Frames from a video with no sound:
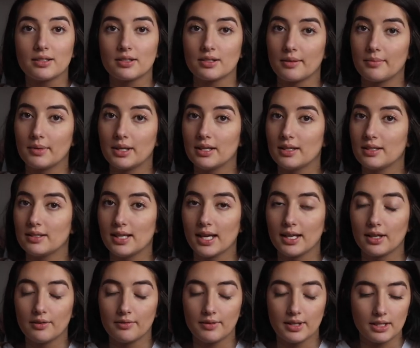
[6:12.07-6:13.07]
so I'm going to
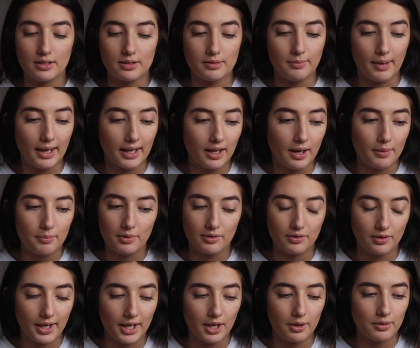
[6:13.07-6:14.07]
take off this makeup
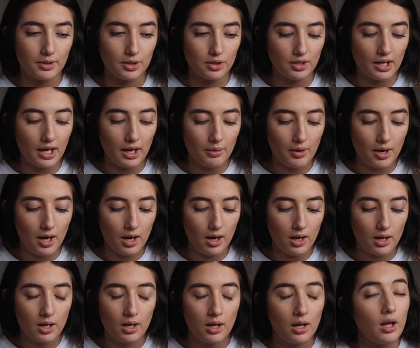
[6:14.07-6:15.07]
before I go in the
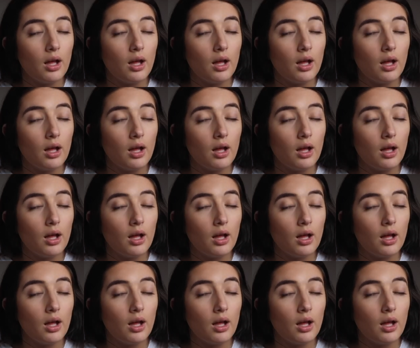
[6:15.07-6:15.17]
shower.